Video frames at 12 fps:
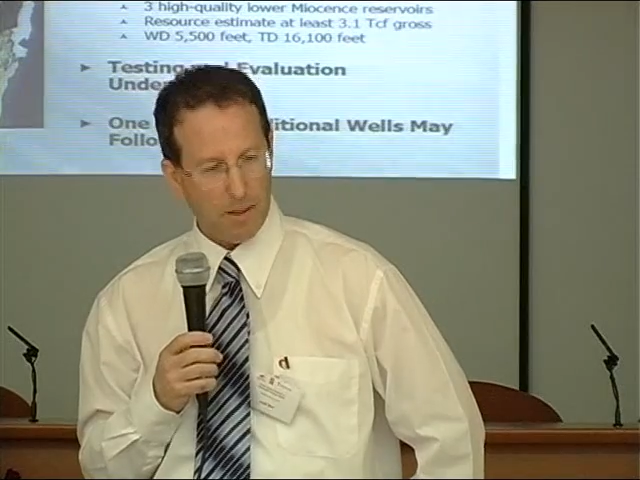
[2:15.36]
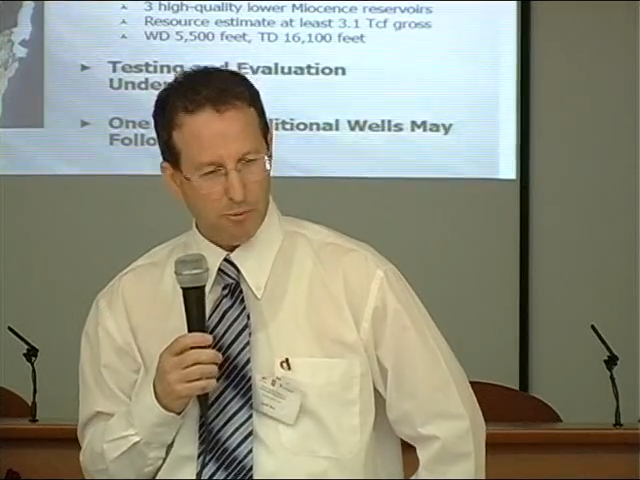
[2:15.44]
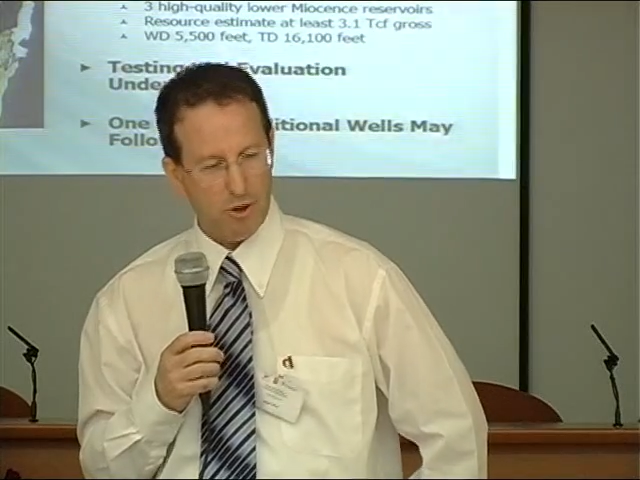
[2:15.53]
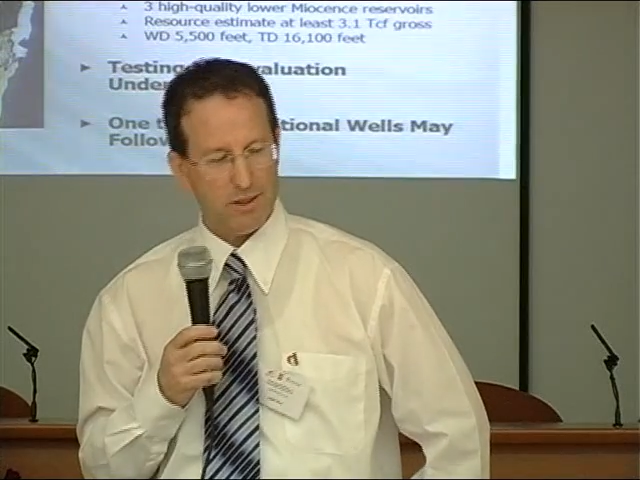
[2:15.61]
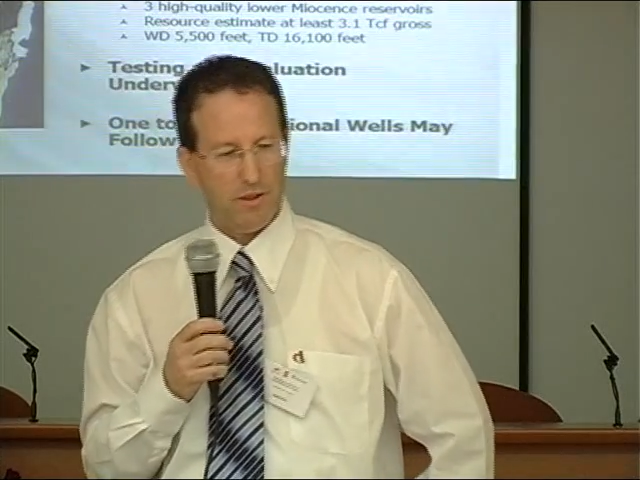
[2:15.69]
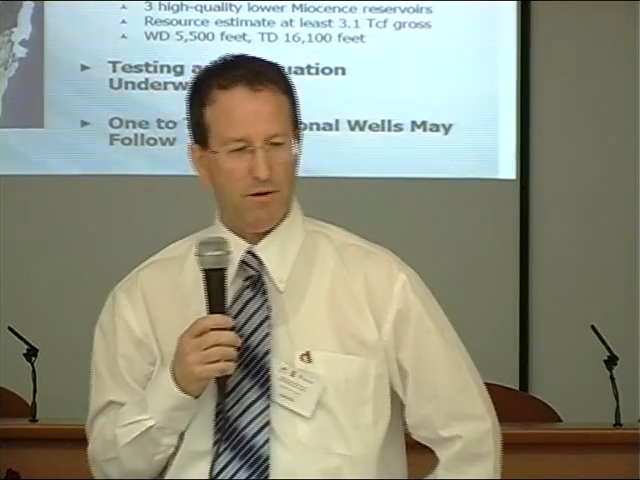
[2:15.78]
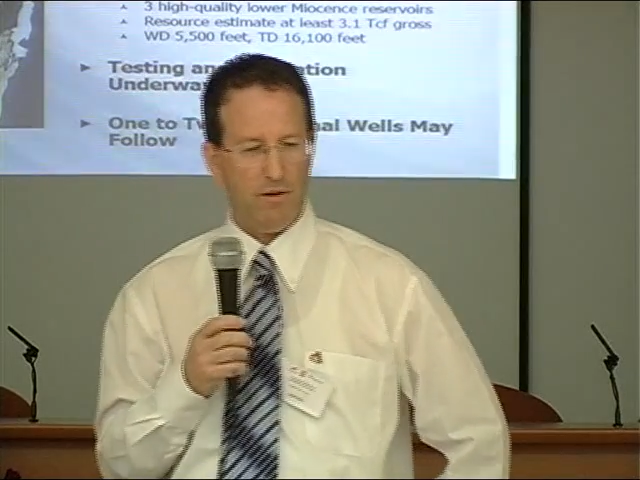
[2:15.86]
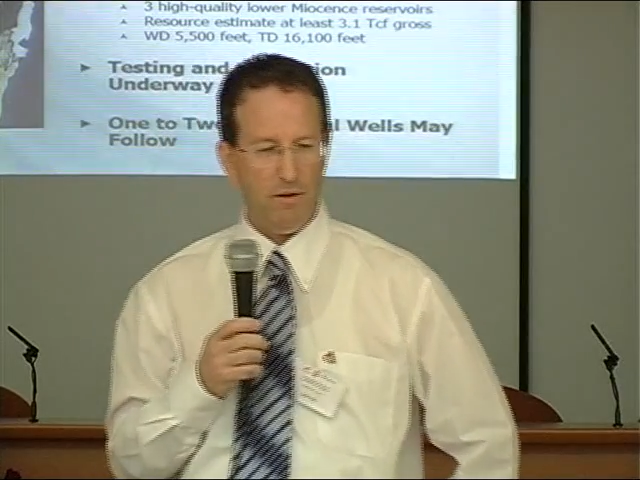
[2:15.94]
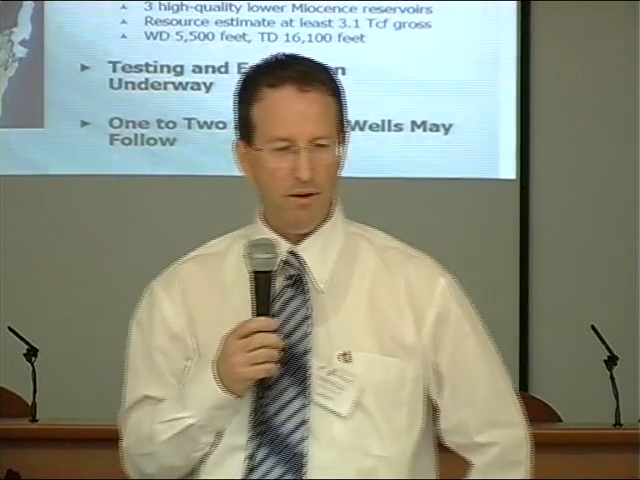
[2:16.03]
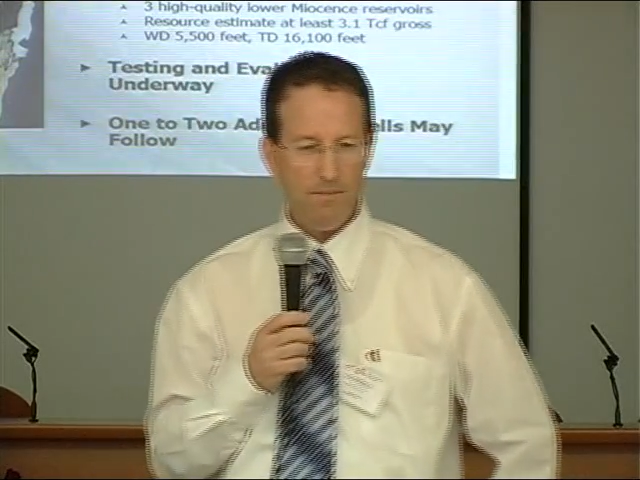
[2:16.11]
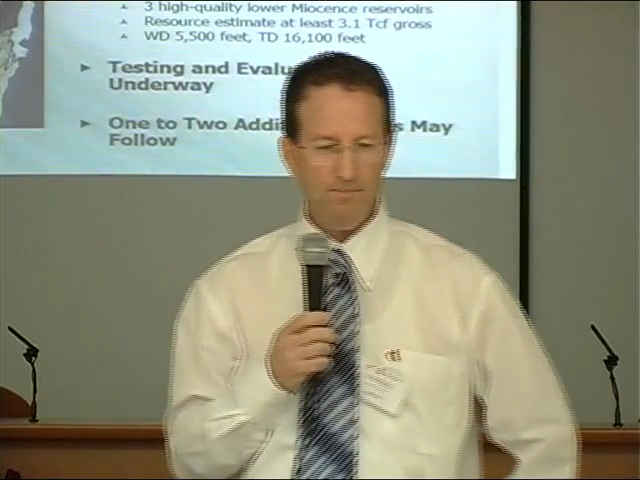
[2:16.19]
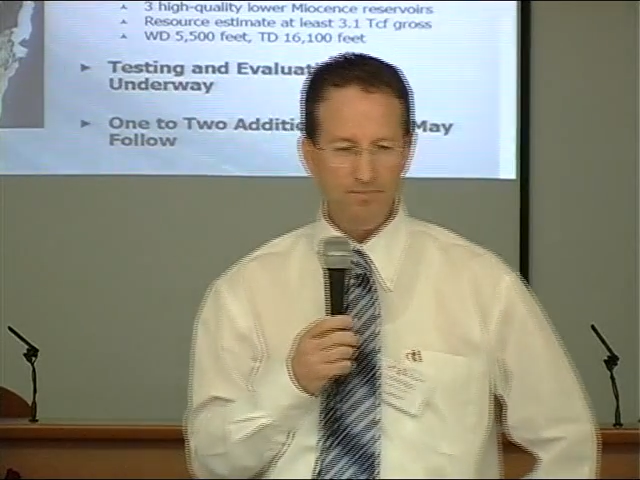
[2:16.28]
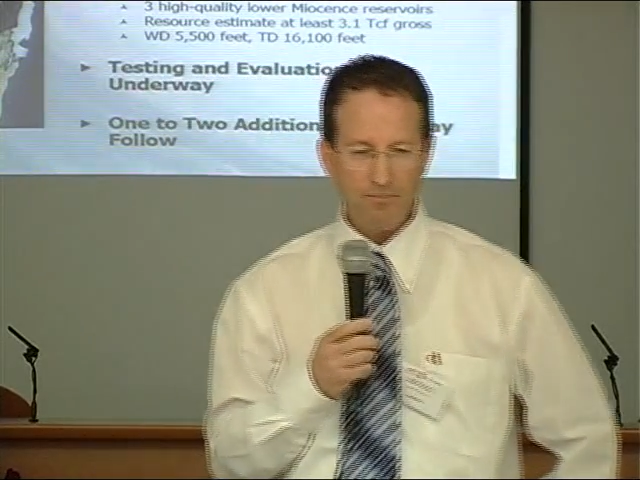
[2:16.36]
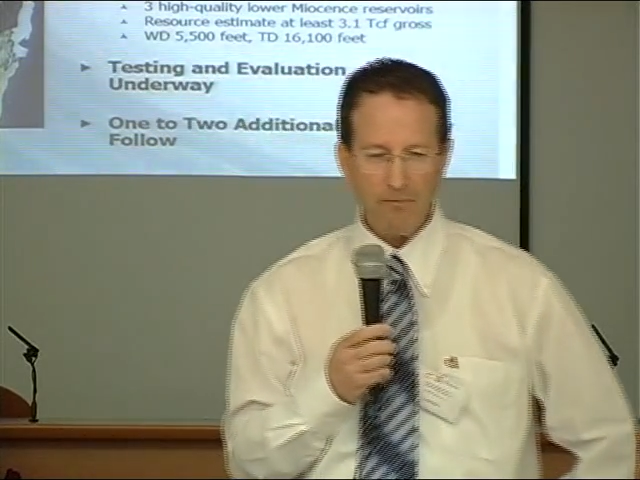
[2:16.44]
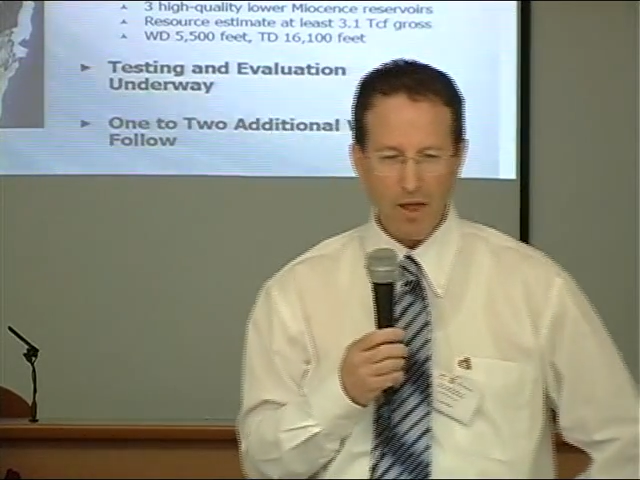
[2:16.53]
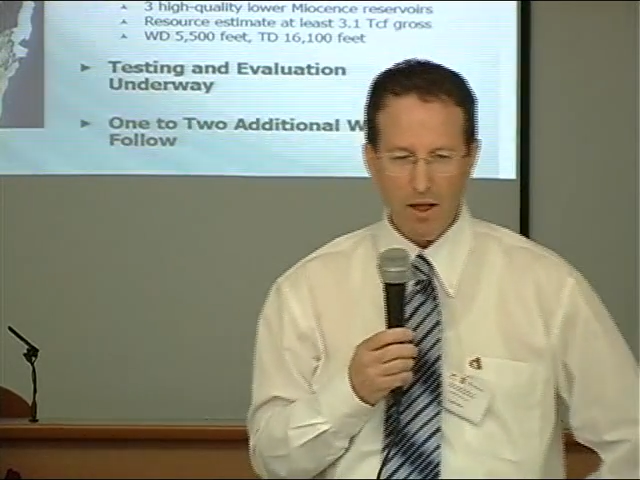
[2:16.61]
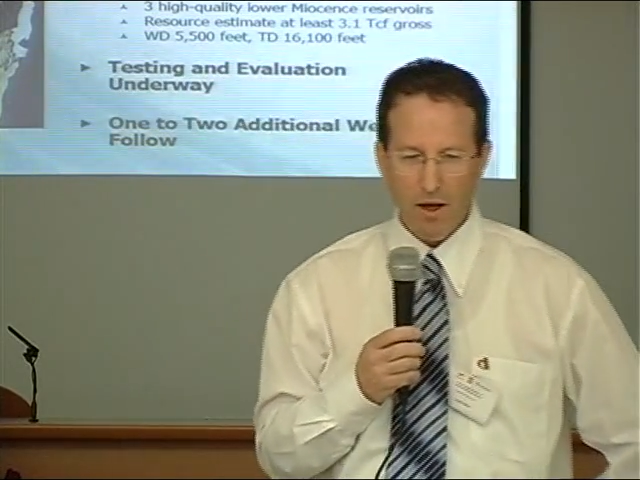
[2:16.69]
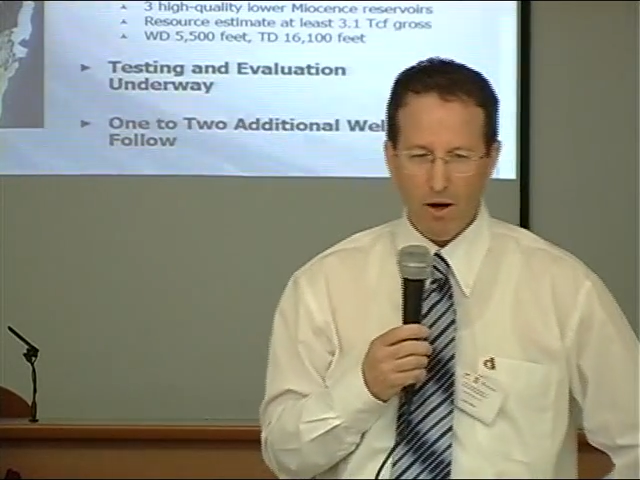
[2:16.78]
Cyprus,
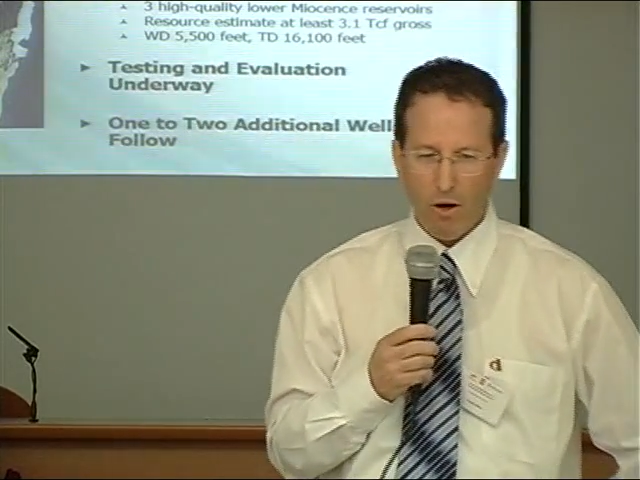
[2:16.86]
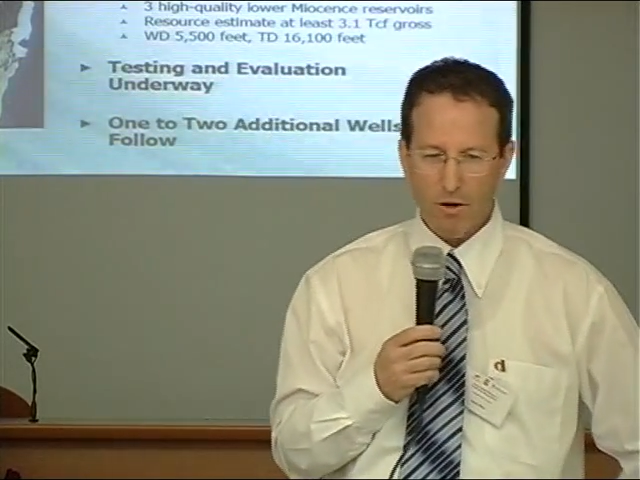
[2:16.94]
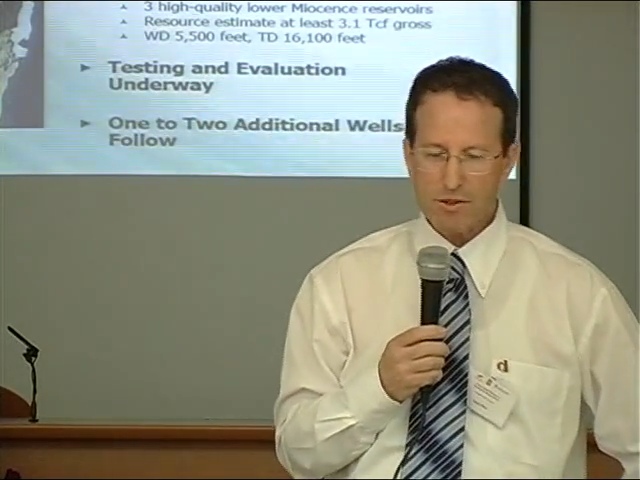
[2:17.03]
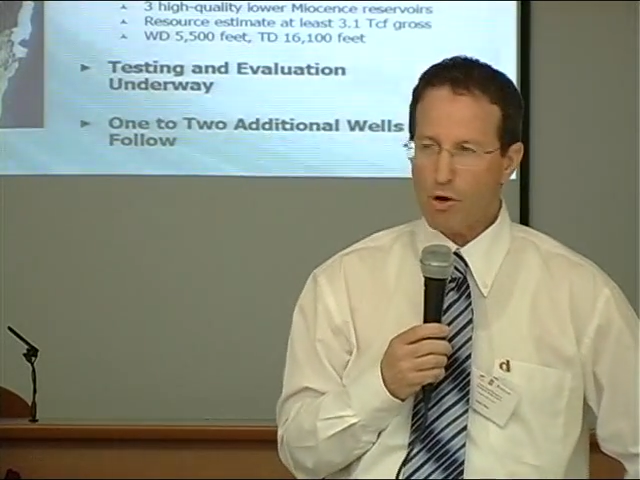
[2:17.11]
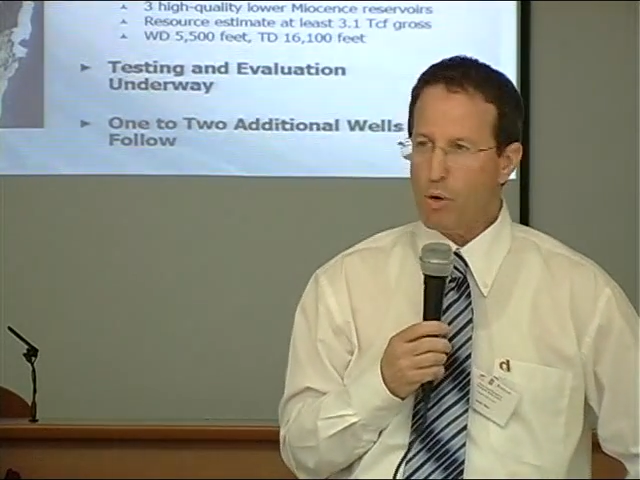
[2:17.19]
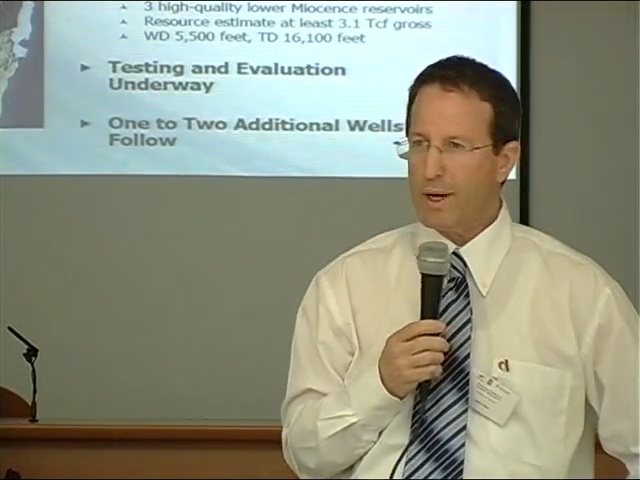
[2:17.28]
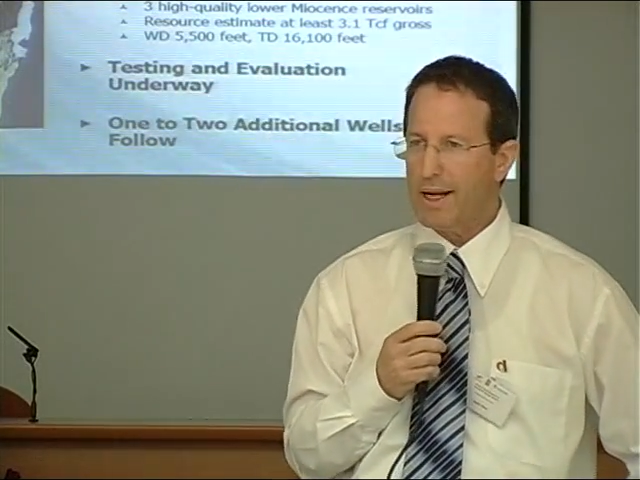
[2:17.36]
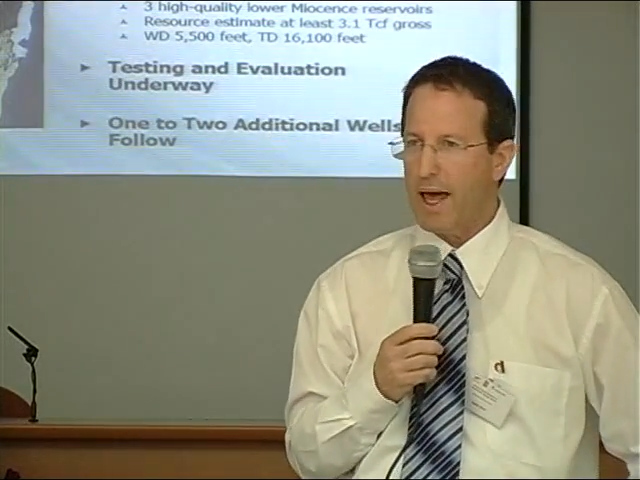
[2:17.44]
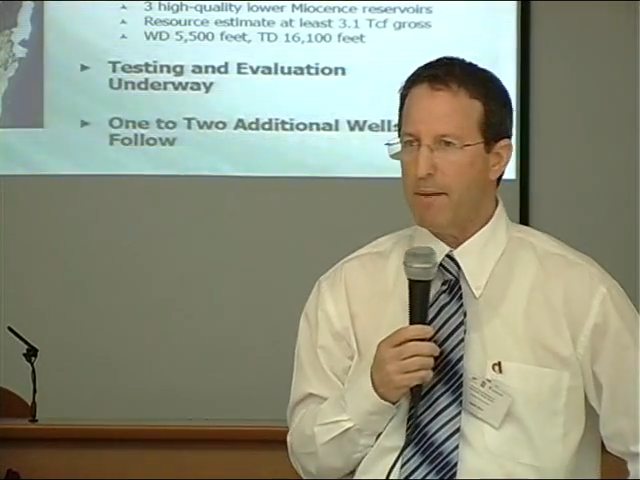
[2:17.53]
also